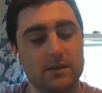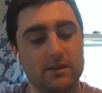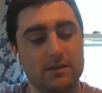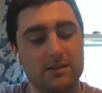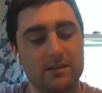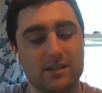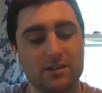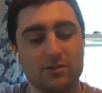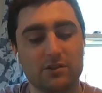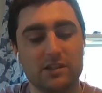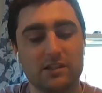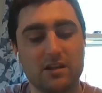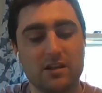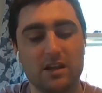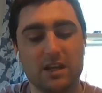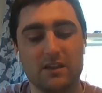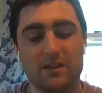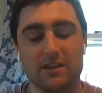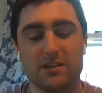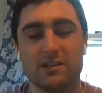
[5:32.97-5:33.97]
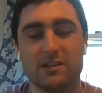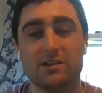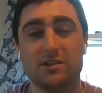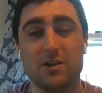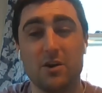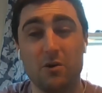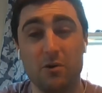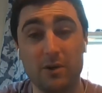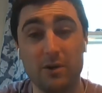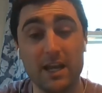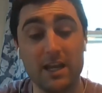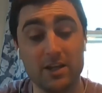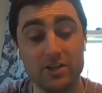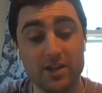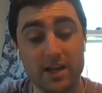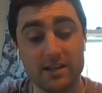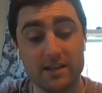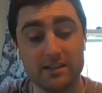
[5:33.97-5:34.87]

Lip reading: Still stuck in the Stone Age, I